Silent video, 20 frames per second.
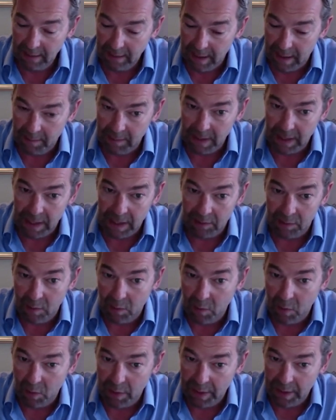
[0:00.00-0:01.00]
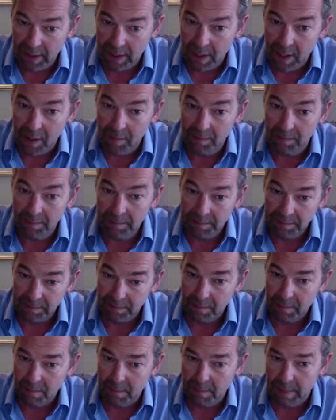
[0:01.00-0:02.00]
They merely rewarded a home
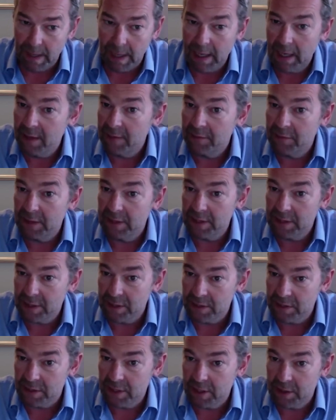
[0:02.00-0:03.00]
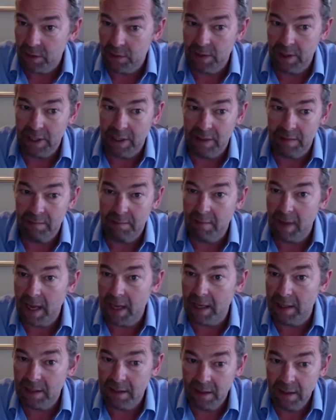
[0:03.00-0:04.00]
buyer for a decision they'd already
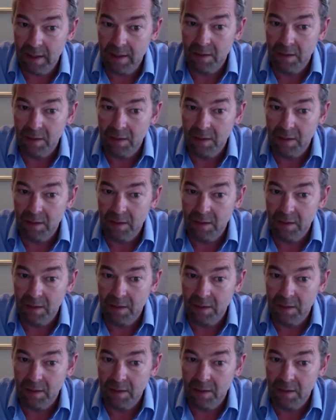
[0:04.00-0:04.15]
made,